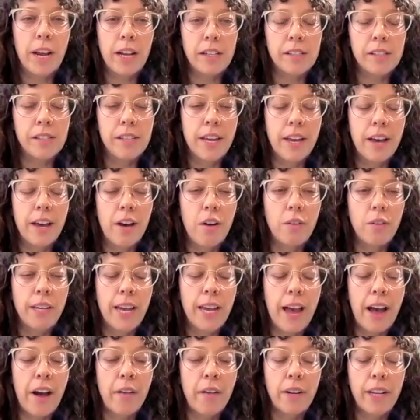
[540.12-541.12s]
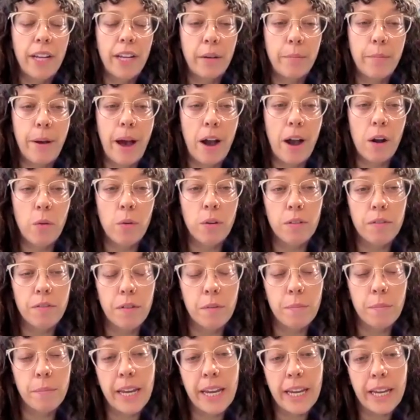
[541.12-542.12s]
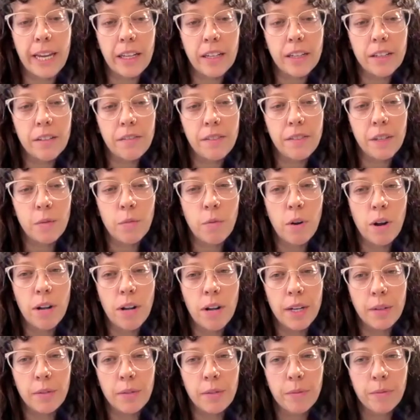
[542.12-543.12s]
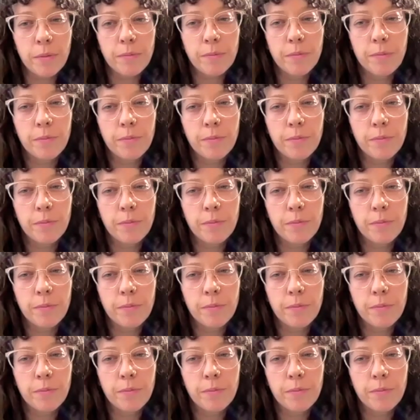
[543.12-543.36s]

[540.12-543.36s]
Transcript: can exhale counting backward from 8 if you want.